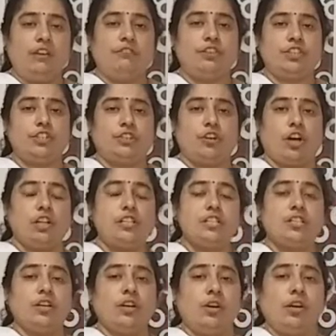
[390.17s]
We should
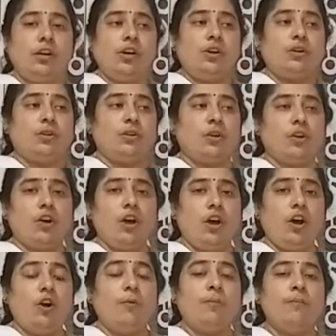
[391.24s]
also
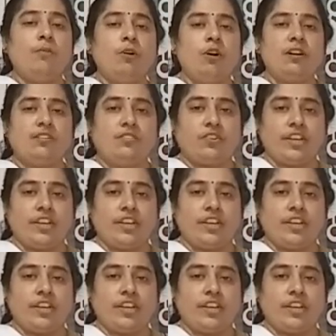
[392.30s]
grow more